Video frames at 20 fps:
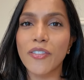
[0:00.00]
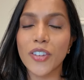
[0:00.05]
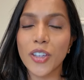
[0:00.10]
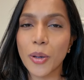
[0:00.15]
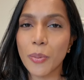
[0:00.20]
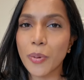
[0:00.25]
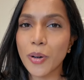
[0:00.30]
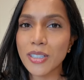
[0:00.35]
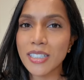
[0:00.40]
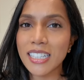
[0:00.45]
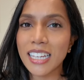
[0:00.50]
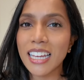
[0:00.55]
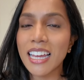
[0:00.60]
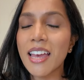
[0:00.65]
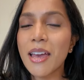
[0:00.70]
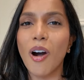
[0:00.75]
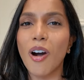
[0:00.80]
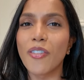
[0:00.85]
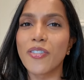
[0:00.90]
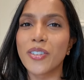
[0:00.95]
for your body
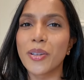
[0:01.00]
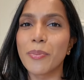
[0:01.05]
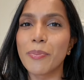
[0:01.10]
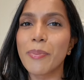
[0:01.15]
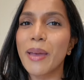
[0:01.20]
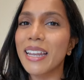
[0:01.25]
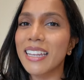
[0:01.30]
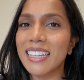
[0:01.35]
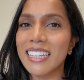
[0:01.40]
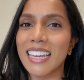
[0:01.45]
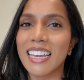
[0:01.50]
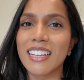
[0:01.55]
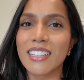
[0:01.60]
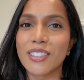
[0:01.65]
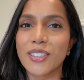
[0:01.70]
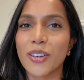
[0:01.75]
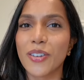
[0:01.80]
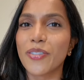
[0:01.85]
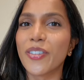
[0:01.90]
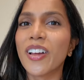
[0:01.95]
after many
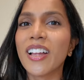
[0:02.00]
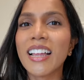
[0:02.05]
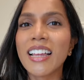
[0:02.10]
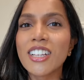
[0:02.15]
years of